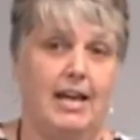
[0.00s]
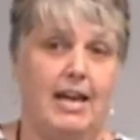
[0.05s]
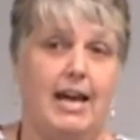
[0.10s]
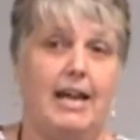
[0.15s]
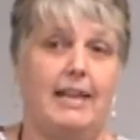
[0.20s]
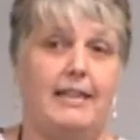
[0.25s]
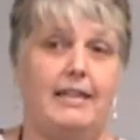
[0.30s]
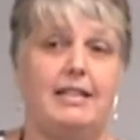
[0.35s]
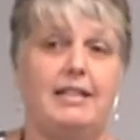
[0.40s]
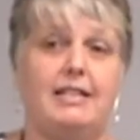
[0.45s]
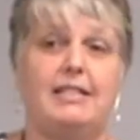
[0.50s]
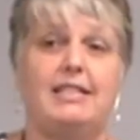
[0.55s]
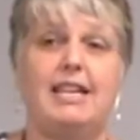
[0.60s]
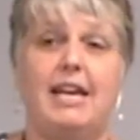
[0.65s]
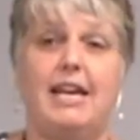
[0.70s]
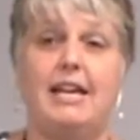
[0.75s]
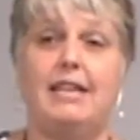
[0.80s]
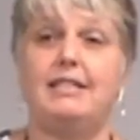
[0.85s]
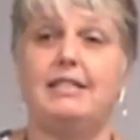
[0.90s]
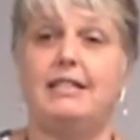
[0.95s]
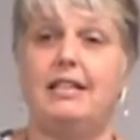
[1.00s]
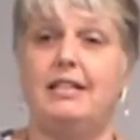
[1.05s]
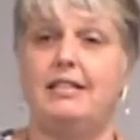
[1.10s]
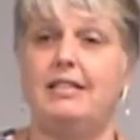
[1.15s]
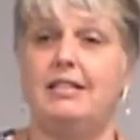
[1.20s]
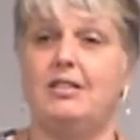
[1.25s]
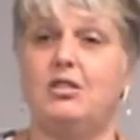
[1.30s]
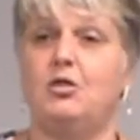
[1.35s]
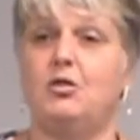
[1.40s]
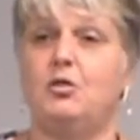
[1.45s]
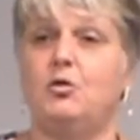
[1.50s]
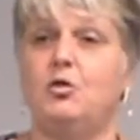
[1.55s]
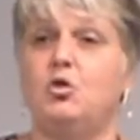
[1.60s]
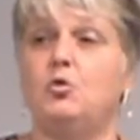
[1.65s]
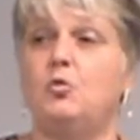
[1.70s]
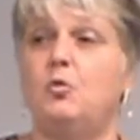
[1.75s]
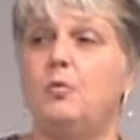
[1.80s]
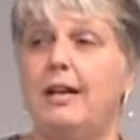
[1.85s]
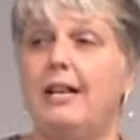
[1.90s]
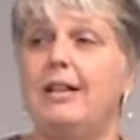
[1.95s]
And then it takes an additional
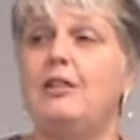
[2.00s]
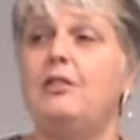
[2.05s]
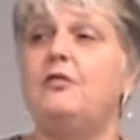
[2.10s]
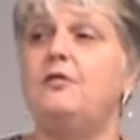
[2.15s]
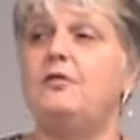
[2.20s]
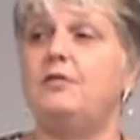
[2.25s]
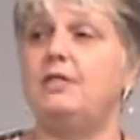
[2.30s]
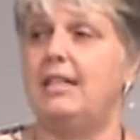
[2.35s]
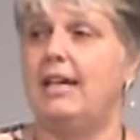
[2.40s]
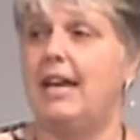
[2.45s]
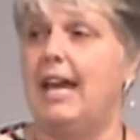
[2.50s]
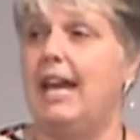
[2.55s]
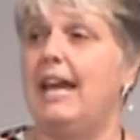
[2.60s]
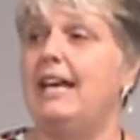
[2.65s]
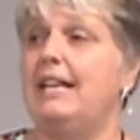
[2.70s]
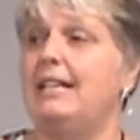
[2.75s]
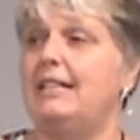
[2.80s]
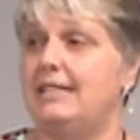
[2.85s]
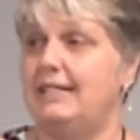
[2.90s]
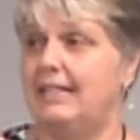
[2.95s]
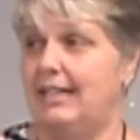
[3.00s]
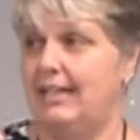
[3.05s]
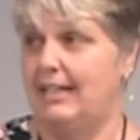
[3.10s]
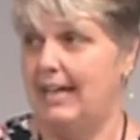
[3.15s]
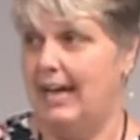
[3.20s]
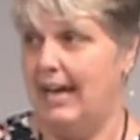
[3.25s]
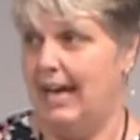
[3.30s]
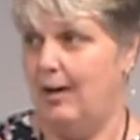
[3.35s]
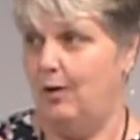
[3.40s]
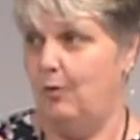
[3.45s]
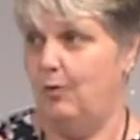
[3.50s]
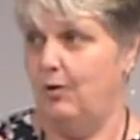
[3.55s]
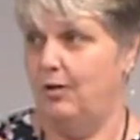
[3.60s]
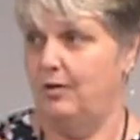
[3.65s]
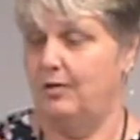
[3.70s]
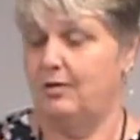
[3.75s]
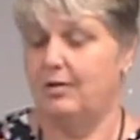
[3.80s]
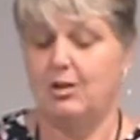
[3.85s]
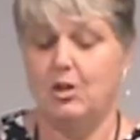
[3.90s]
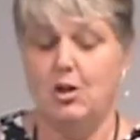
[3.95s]
12 to 18
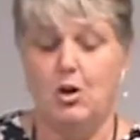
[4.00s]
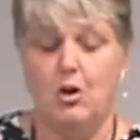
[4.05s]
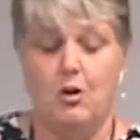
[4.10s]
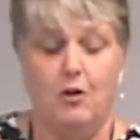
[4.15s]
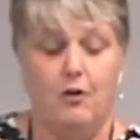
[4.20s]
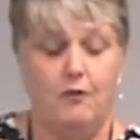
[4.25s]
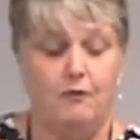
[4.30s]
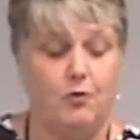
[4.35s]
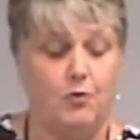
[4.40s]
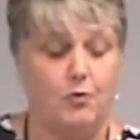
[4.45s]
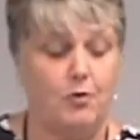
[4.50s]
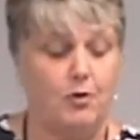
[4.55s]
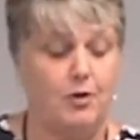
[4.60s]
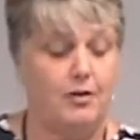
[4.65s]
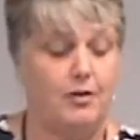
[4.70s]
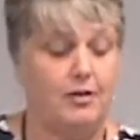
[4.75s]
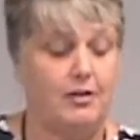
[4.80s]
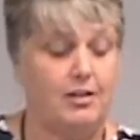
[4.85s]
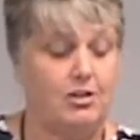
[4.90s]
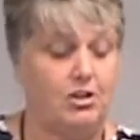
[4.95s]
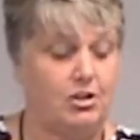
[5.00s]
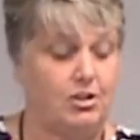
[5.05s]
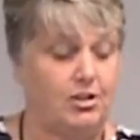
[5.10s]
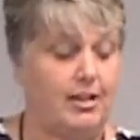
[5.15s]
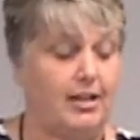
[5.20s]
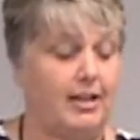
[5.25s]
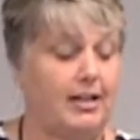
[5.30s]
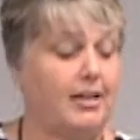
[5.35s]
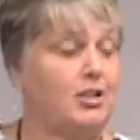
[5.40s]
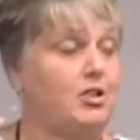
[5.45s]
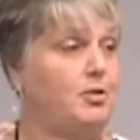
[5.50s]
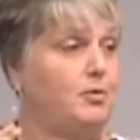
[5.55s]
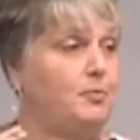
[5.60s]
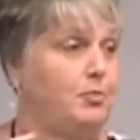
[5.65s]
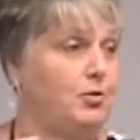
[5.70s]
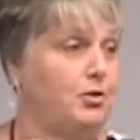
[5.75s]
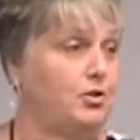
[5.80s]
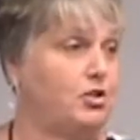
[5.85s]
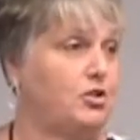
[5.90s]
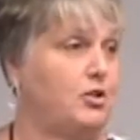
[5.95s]
hours for the chick to
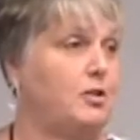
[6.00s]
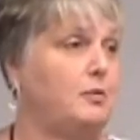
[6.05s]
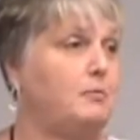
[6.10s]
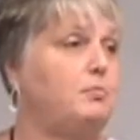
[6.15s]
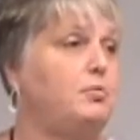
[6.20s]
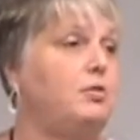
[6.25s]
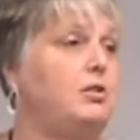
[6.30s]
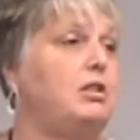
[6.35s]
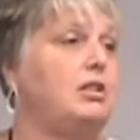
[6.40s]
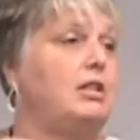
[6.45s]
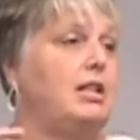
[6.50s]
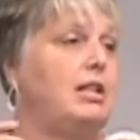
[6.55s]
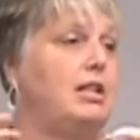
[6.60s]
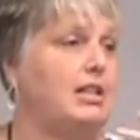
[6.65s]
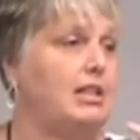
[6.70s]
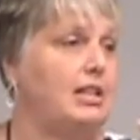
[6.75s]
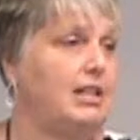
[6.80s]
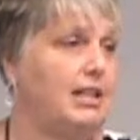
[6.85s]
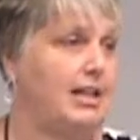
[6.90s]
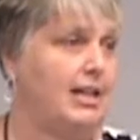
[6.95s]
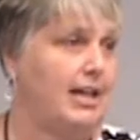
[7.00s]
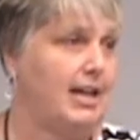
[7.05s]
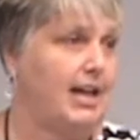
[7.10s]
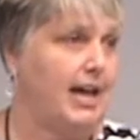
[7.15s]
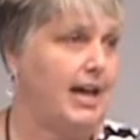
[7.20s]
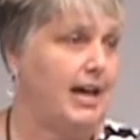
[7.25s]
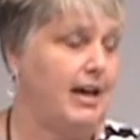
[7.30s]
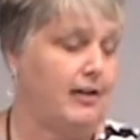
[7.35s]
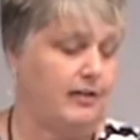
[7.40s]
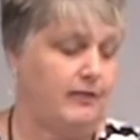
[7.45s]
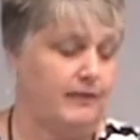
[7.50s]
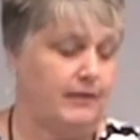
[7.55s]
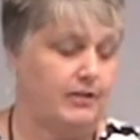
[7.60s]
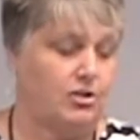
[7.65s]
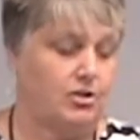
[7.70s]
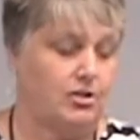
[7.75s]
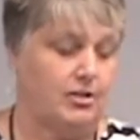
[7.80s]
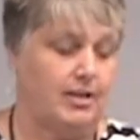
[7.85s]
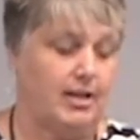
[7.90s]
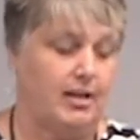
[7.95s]
push completely out of its
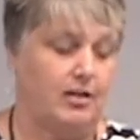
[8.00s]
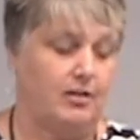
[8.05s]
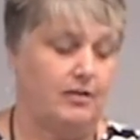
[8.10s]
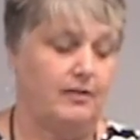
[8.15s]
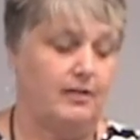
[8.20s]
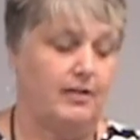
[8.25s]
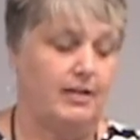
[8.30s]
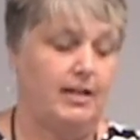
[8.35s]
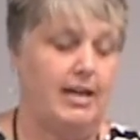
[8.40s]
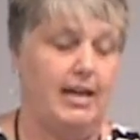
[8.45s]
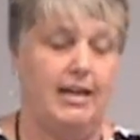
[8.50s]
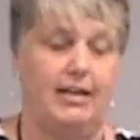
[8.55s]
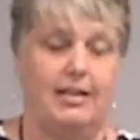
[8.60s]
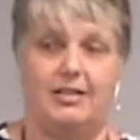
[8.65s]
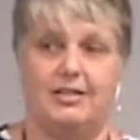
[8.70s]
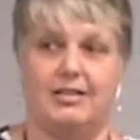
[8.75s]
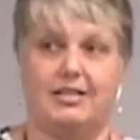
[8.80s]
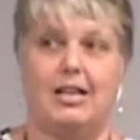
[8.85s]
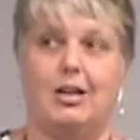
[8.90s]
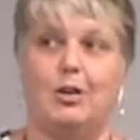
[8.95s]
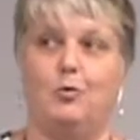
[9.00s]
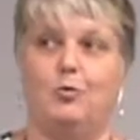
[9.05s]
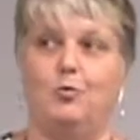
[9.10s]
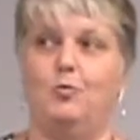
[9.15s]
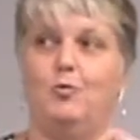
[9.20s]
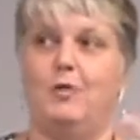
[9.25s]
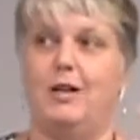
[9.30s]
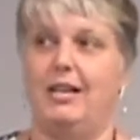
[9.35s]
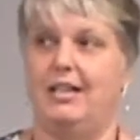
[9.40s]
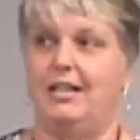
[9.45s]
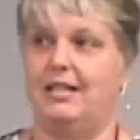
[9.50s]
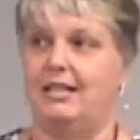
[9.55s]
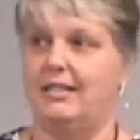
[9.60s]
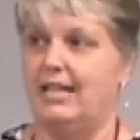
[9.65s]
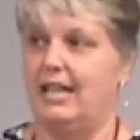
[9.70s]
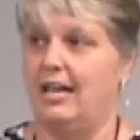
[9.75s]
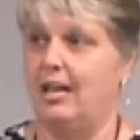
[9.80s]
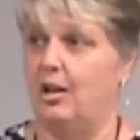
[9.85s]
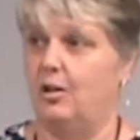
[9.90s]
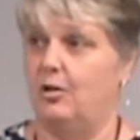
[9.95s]
shell, and it's kind of ready to
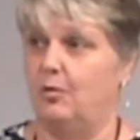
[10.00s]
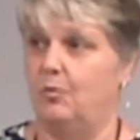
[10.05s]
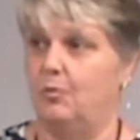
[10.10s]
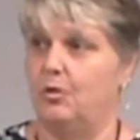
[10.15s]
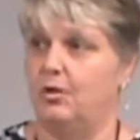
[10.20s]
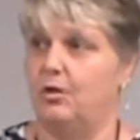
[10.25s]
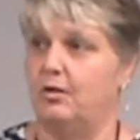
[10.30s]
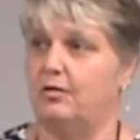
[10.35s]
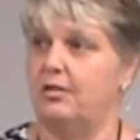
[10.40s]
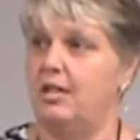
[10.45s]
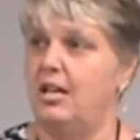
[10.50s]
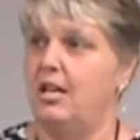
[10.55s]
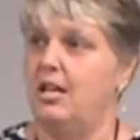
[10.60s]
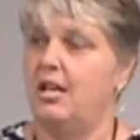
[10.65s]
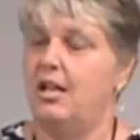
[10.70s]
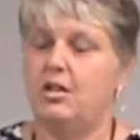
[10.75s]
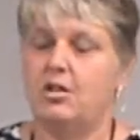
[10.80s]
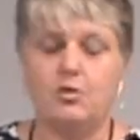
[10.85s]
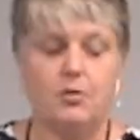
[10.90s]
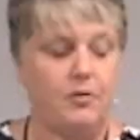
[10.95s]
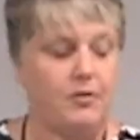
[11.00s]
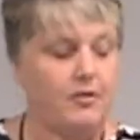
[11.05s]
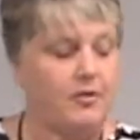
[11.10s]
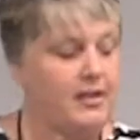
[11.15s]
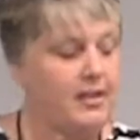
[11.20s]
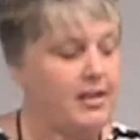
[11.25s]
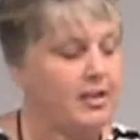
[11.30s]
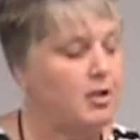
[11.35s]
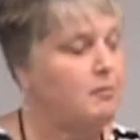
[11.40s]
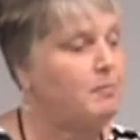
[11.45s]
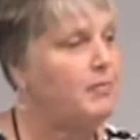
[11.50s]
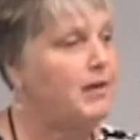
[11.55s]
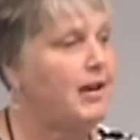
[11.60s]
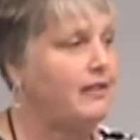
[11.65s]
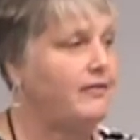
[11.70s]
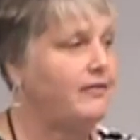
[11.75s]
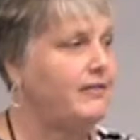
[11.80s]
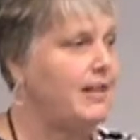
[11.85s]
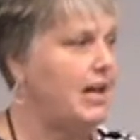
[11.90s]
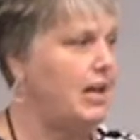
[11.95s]
take on the world. So think
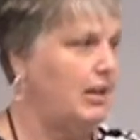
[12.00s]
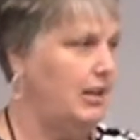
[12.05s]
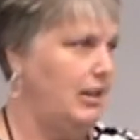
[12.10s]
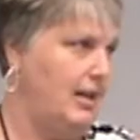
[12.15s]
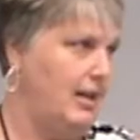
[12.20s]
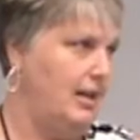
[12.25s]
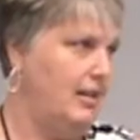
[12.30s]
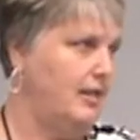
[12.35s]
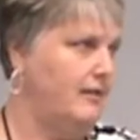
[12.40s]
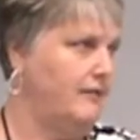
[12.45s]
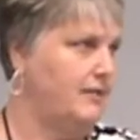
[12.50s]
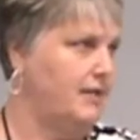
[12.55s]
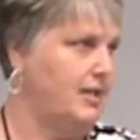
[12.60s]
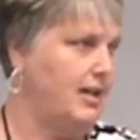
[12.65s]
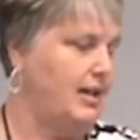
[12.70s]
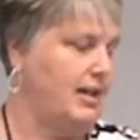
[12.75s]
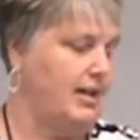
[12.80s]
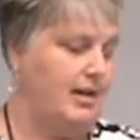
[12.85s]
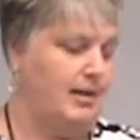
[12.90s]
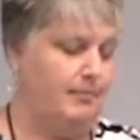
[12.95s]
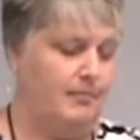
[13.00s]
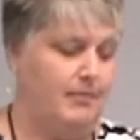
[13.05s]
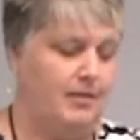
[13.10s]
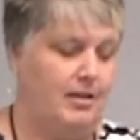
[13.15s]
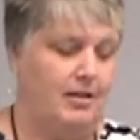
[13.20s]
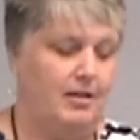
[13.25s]
about that length of time.